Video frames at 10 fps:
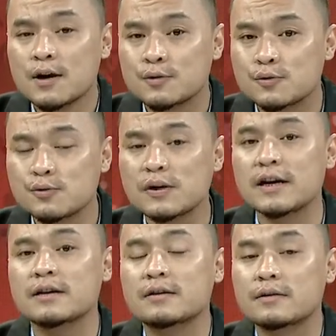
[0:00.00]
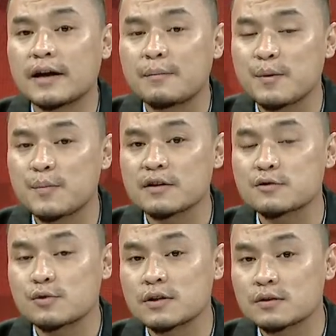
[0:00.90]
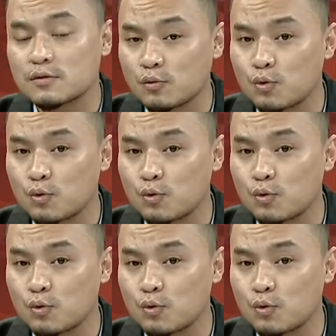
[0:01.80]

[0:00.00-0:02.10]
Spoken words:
to let MBBS students